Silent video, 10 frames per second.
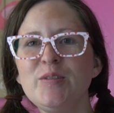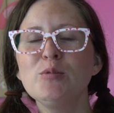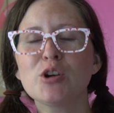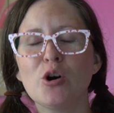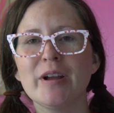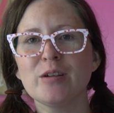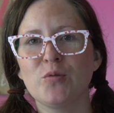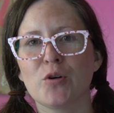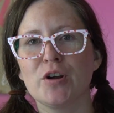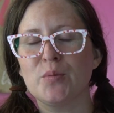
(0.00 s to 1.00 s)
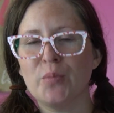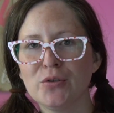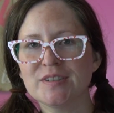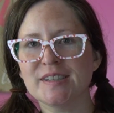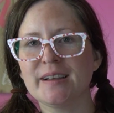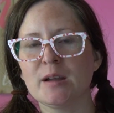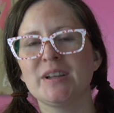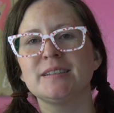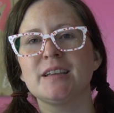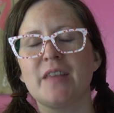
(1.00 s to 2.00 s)
you were going for the bonus
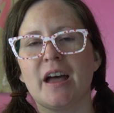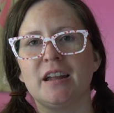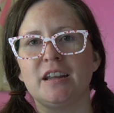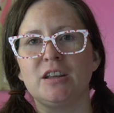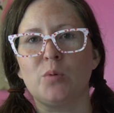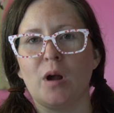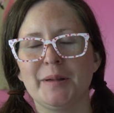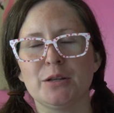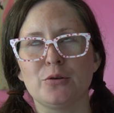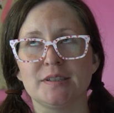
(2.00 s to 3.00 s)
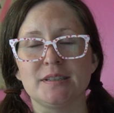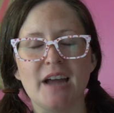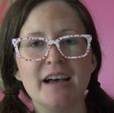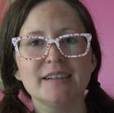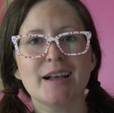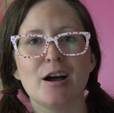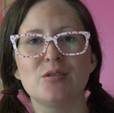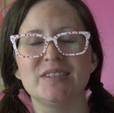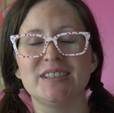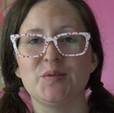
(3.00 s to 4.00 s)
assignment, then you probably noticed the task
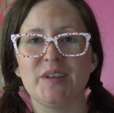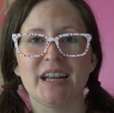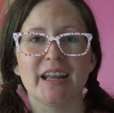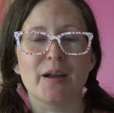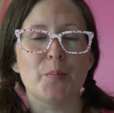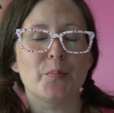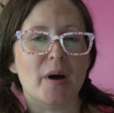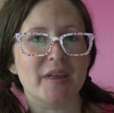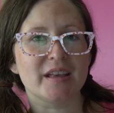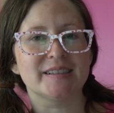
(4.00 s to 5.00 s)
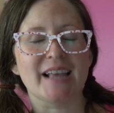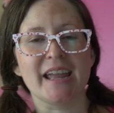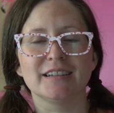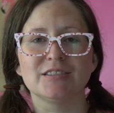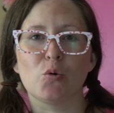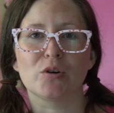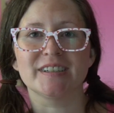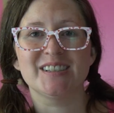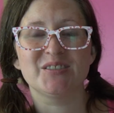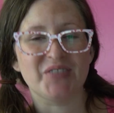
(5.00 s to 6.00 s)
of defeating mummies and or
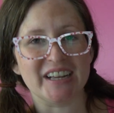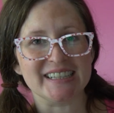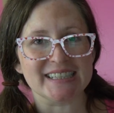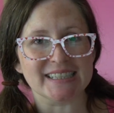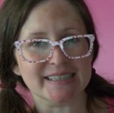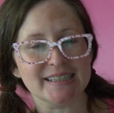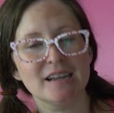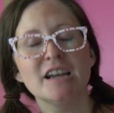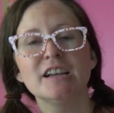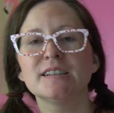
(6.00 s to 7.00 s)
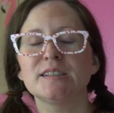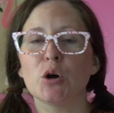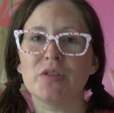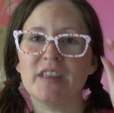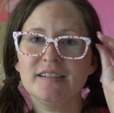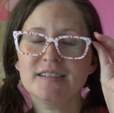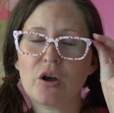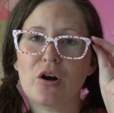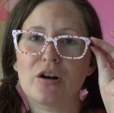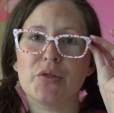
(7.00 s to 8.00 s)
sphinxes. So these
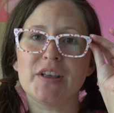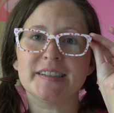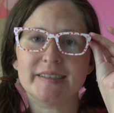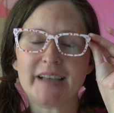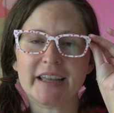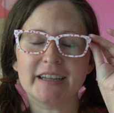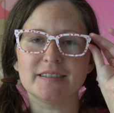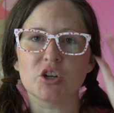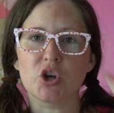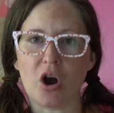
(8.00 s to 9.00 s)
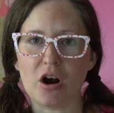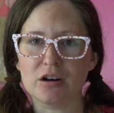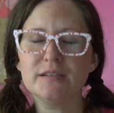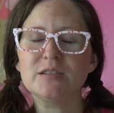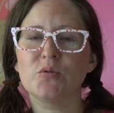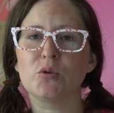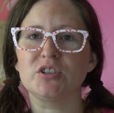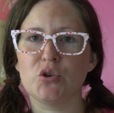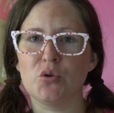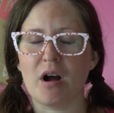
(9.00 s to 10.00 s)
are the second guards for
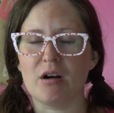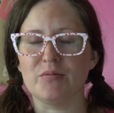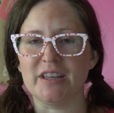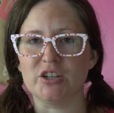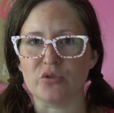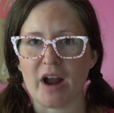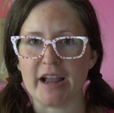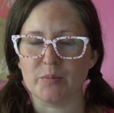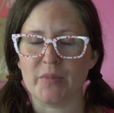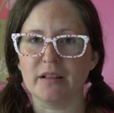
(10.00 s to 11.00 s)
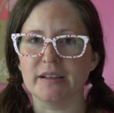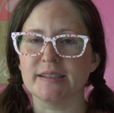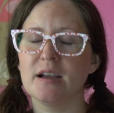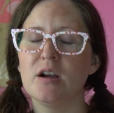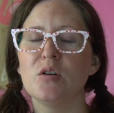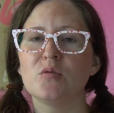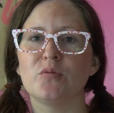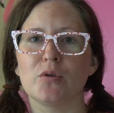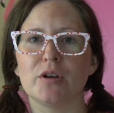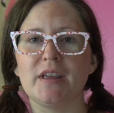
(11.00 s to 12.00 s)
2 of the dragon bellies,
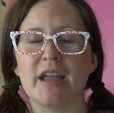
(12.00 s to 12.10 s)
for the